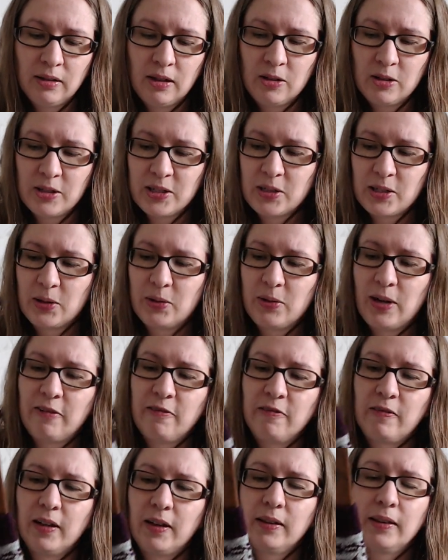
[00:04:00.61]

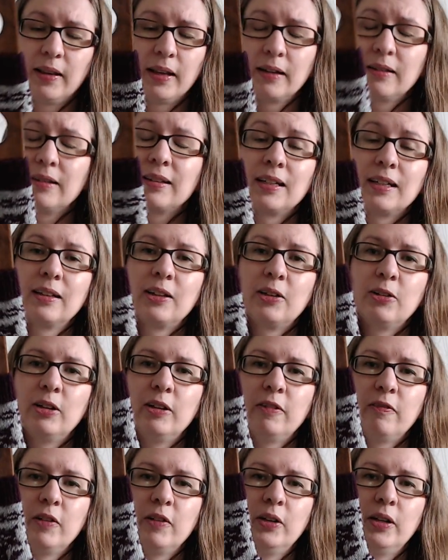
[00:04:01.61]
tell you
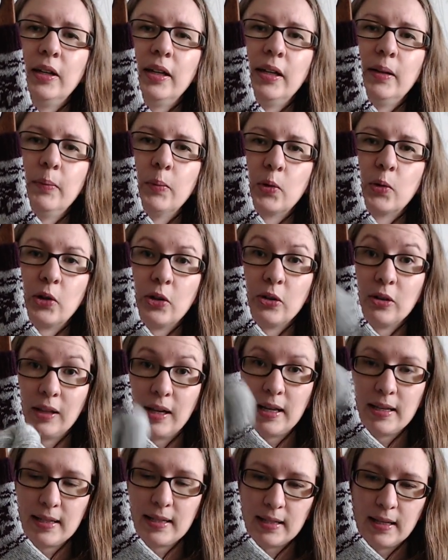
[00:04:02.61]
if you need more or
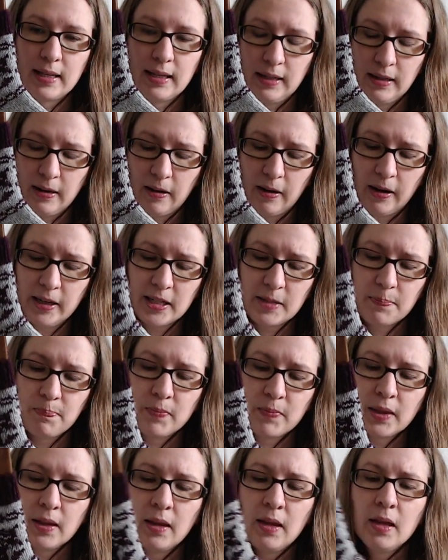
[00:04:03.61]
less yards.
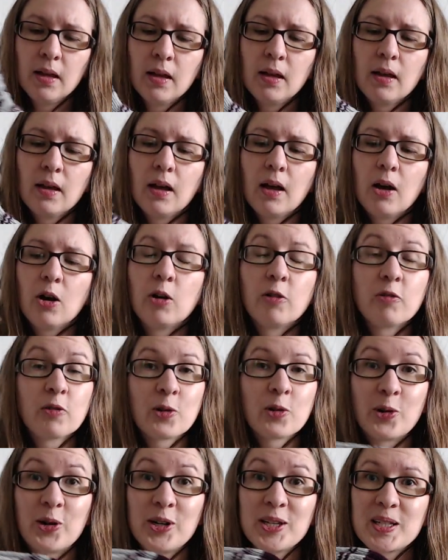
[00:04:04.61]
Of
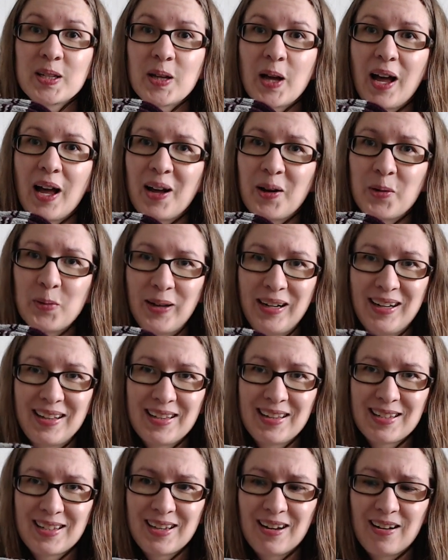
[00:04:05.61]
course, when it's
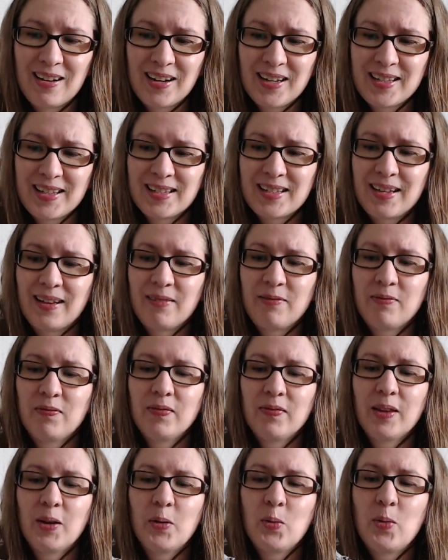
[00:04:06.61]
socks,
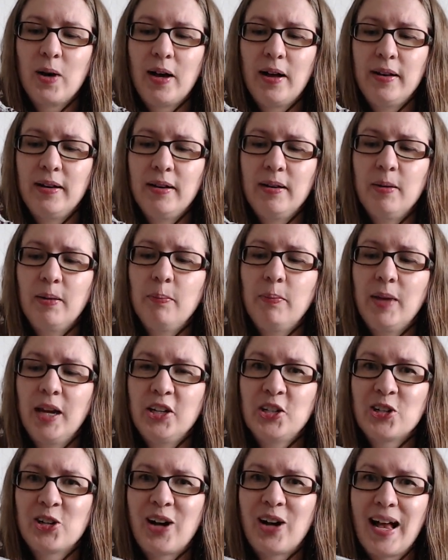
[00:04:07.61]
one
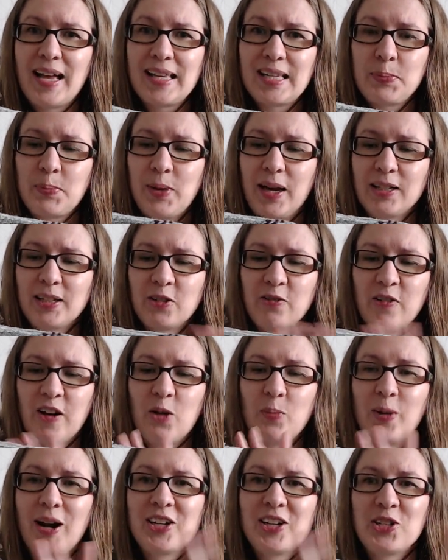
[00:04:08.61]
major aspect of how
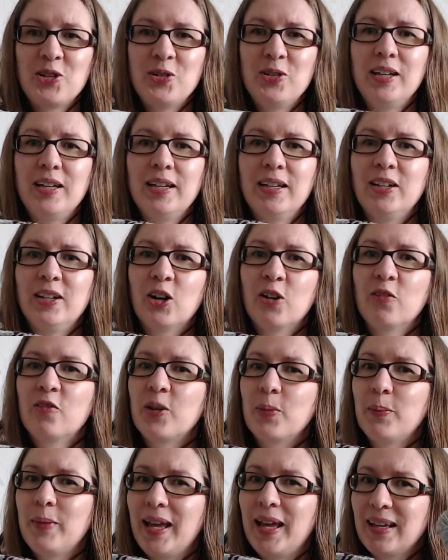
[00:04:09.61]
much you need of the
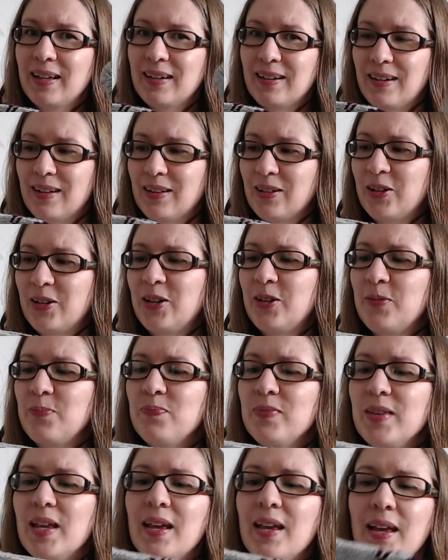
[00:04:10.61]
main color
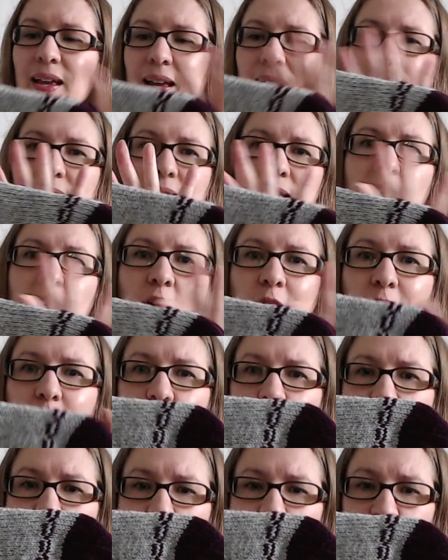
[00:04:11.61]
is how
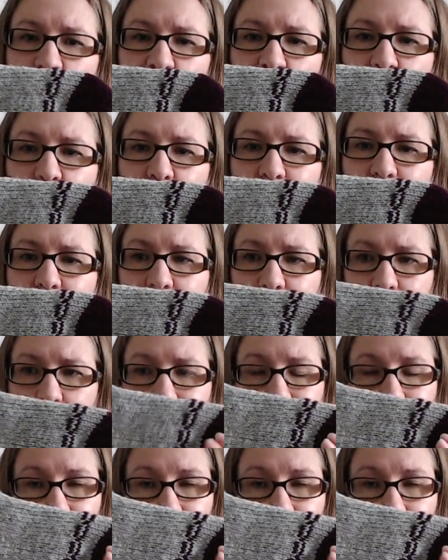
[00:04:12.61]
long your foot is.